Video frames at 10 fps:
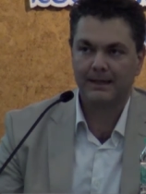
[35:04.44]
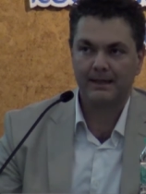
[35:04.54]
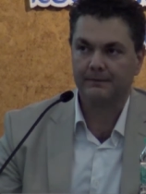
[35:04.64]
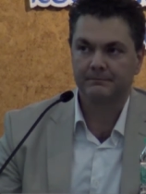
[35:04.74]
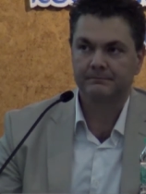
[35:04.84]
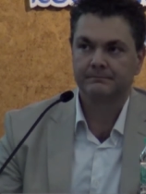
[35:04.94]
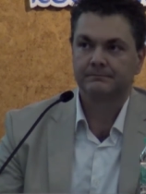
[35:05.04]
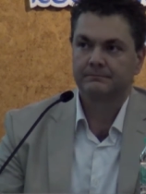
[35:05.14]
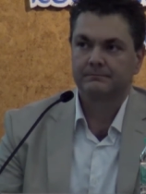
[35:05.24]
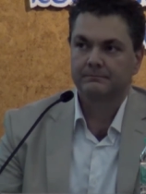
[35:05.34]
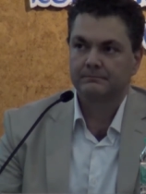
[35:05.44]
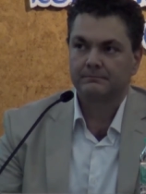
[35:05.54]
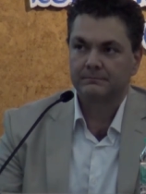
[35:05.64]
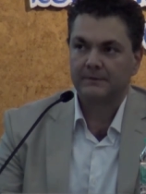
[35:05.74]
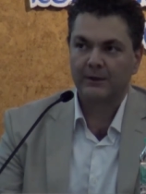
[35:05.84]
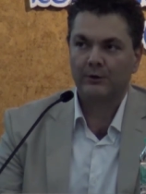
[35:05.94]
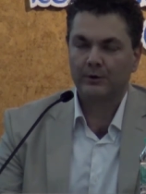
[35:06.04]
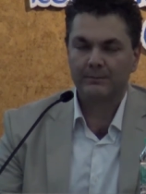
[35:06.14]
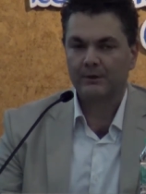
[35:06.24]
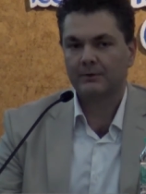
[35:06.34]
by
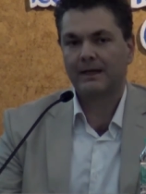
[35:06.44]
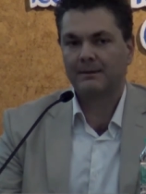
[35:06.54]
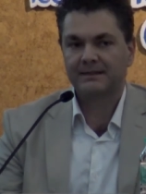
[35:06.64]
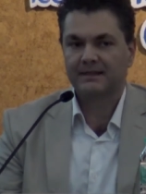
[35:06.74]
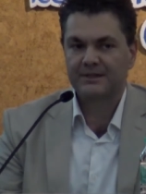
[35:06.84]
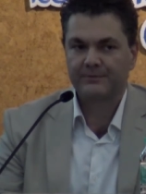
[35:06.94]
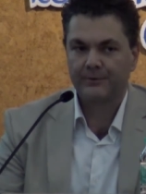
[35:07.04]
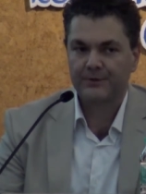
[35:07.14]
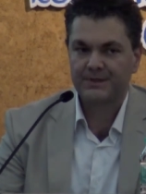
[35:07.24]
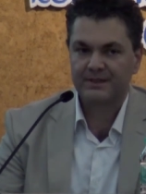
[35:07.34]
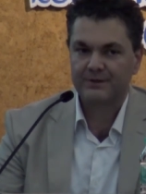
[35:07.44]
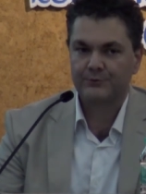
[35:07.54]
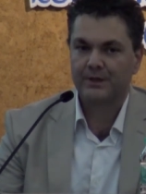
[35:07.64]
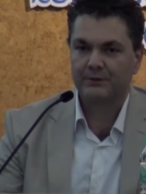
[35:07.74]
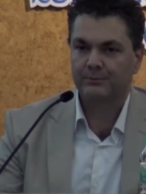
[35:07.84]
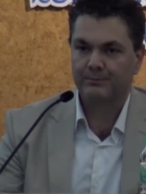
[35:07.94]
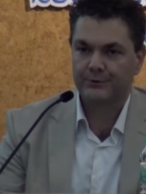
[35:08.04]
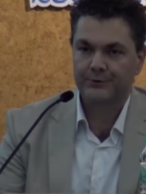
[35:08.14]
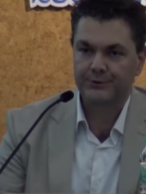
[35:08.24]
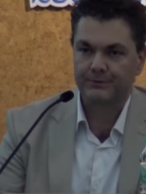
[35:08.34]
economic or capitalist forces that try to
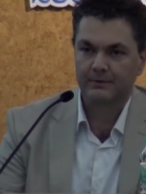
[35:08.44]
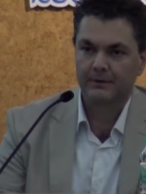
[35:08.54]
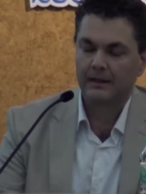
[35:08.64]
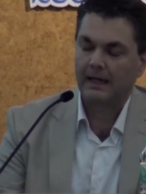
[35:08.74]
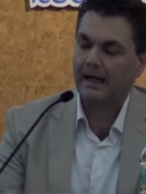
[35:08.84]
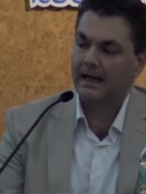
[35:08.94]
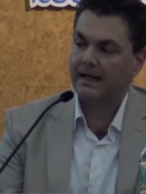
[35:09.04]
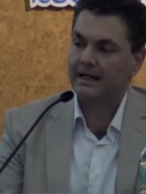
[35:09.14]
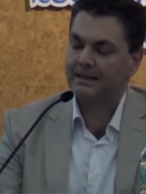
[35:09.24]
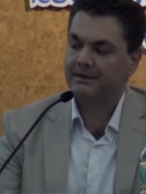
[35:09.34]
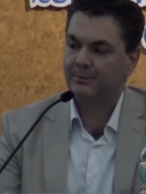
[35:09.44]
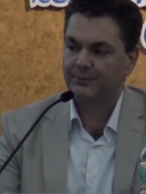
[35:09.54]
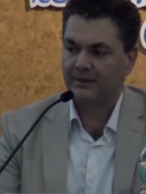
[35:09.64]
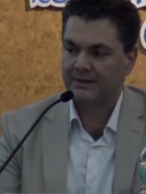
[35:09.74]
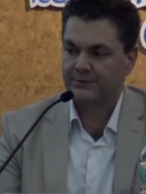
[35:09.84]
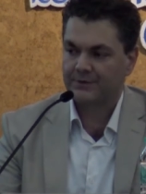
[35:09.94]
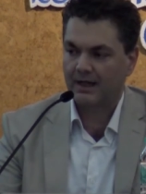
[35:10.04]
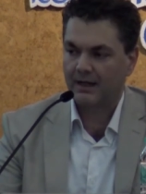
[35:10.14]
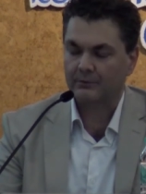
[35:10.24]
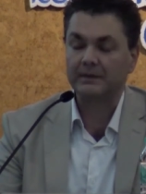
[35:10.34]
push the populations
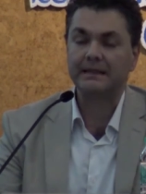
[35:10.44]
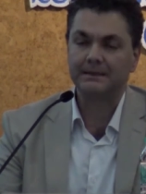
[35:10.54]
out.